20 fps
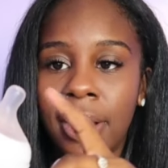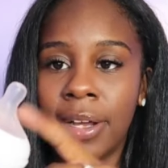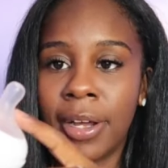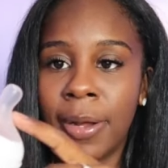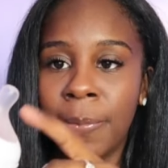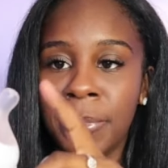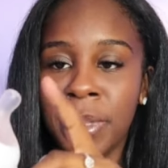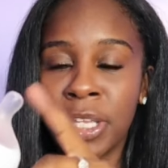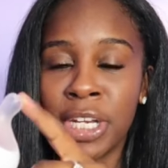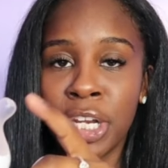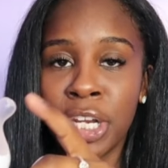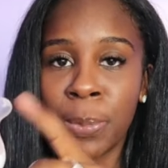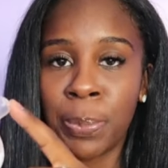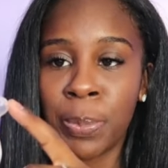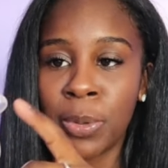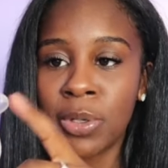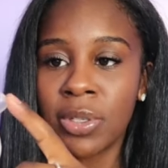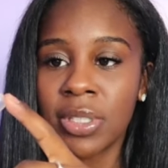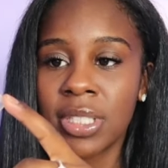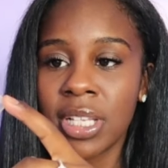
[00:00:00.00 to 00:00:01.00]
um, the
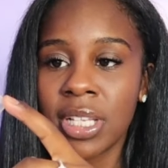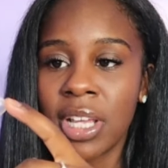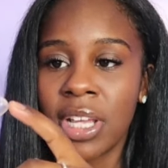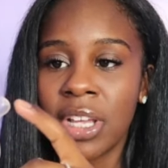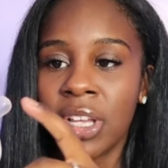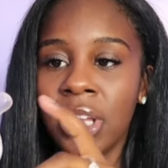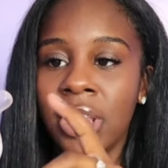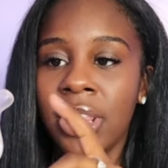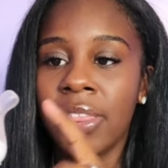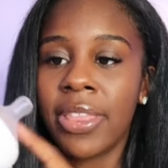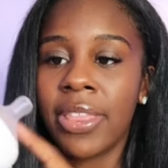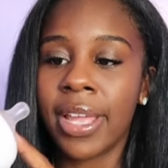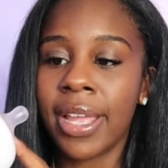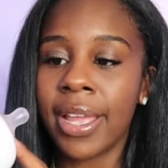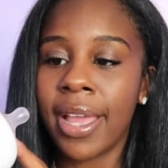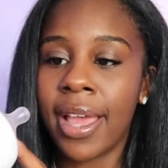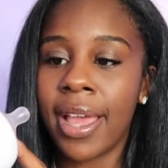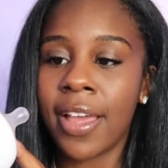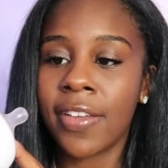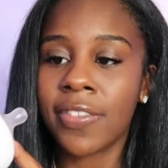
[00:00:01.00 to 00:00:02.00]
nipples,
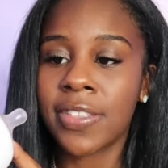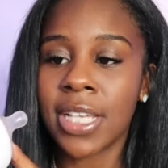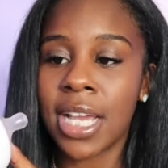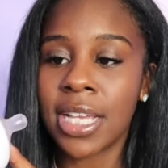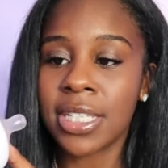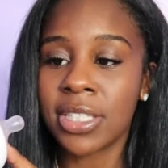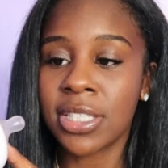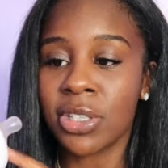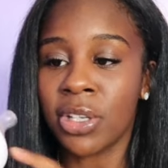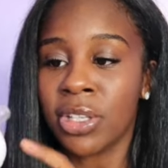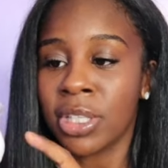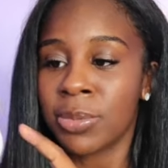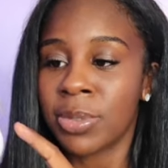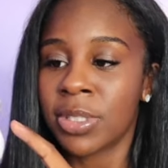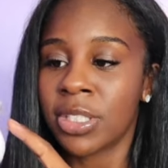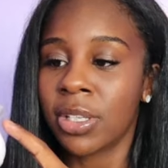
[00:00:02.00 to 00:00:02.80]
they have sizes on them.